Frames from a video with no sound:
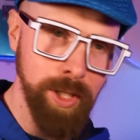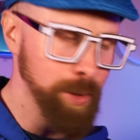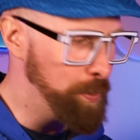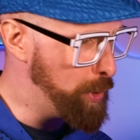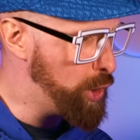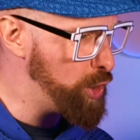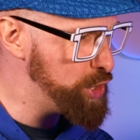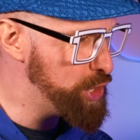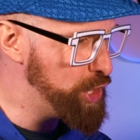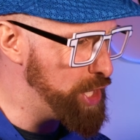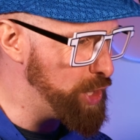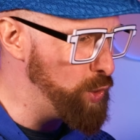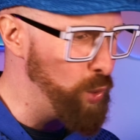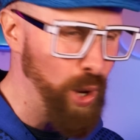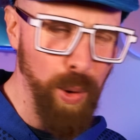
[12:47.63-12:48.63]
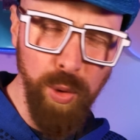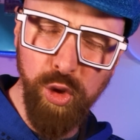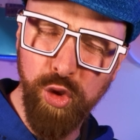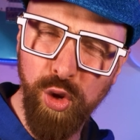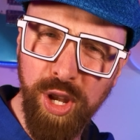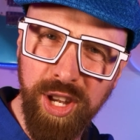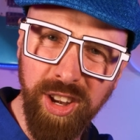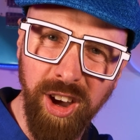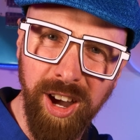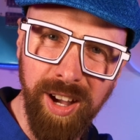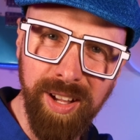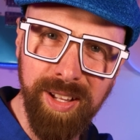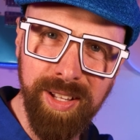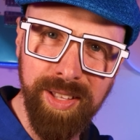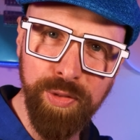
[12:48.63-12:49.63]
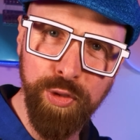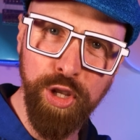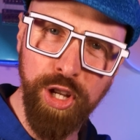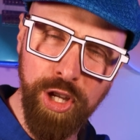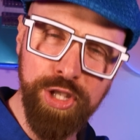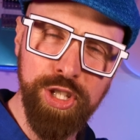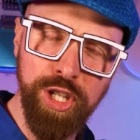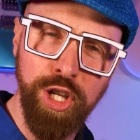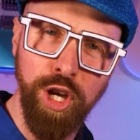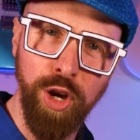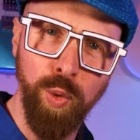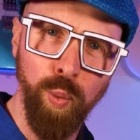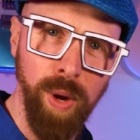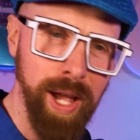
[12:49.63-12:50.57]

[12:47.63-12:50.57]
Because they know how to do a nut. The nut's cut